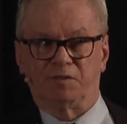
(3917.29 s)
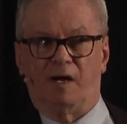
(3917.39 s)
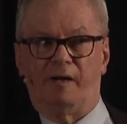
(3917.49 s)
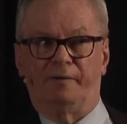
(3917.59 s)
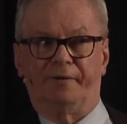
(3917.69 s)

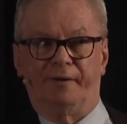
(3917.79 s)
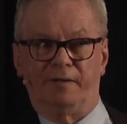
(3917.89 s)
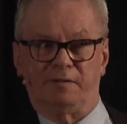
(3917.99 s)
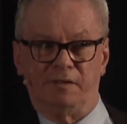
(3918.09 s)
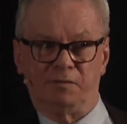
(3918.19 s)
child in
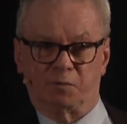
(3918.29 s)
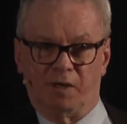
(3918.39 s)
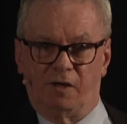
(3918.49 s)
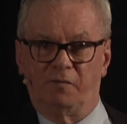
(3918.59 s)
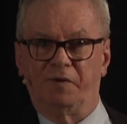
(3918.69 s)
nineteen
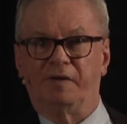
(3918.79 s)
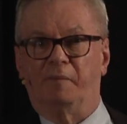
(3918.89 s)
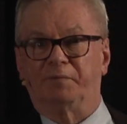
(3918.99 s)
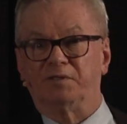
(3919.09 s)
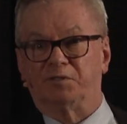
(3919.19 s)
twelve and
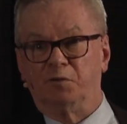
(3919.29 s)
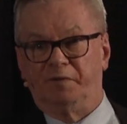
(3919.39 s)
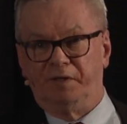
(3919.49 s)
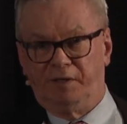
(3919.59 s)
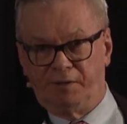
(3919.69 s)
kept as
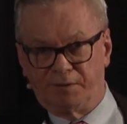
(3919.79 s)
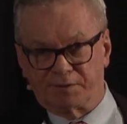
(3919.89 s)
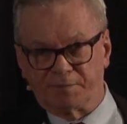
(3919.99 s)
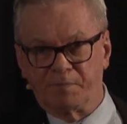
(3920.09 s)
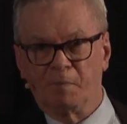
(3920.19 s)
souvenirs.